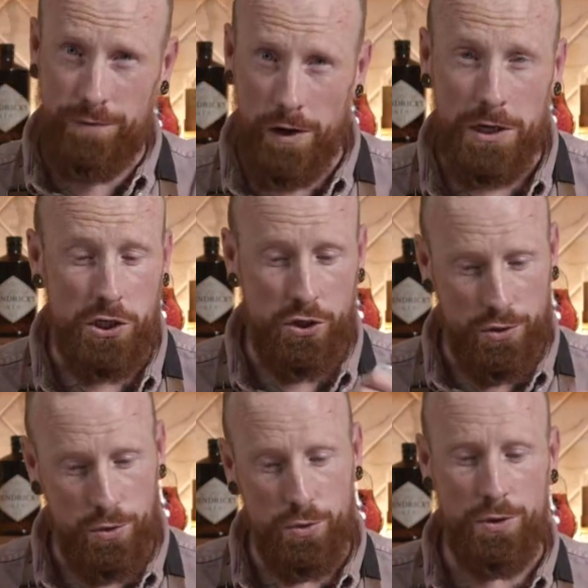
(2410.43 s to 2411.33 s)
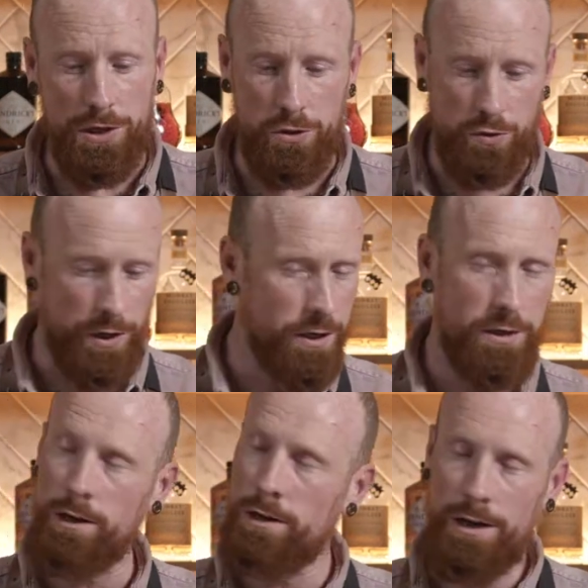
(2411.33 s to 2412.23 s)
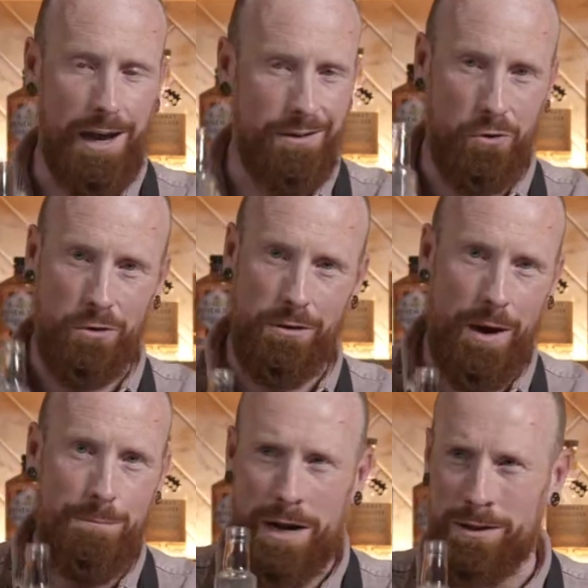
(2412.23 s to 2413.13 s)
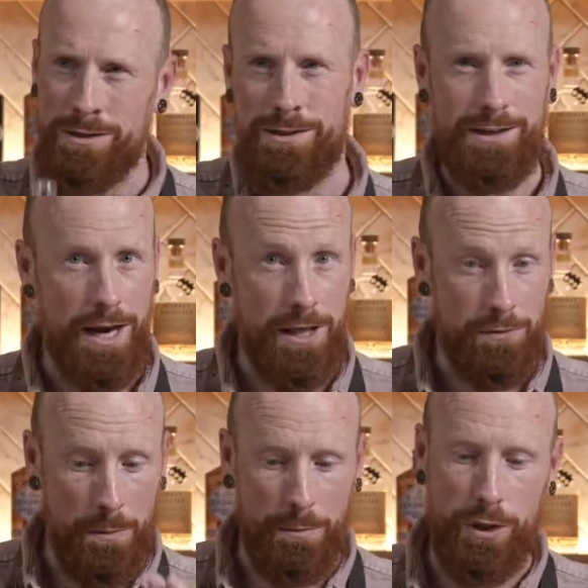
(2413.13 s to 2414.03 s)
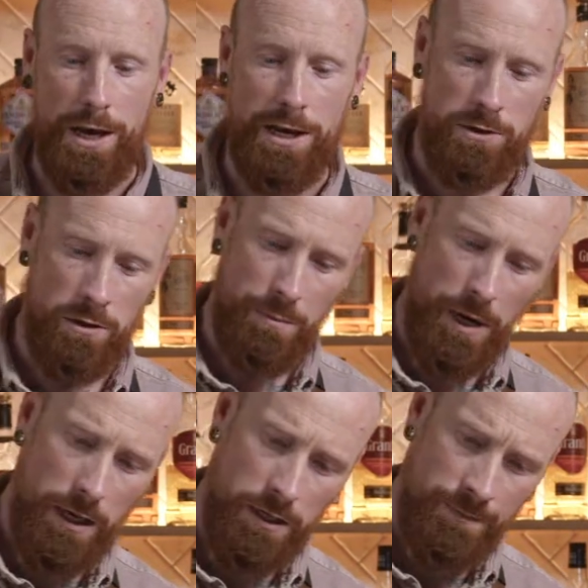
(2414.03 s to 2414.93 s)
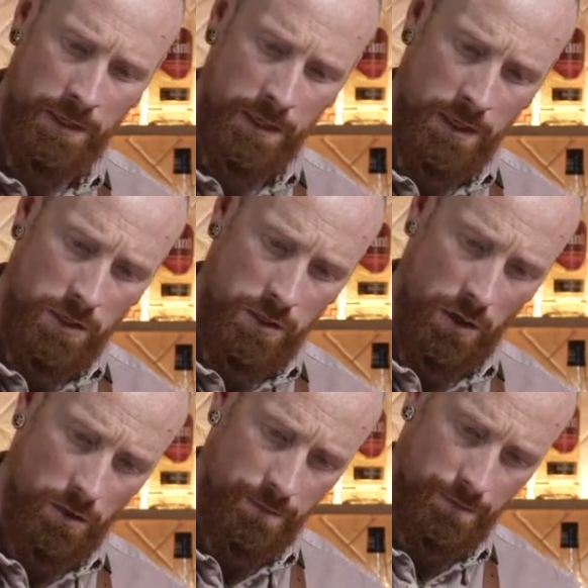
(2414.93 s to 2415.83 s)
Very soothing drink, and all of that balances together and plays on the palate. So,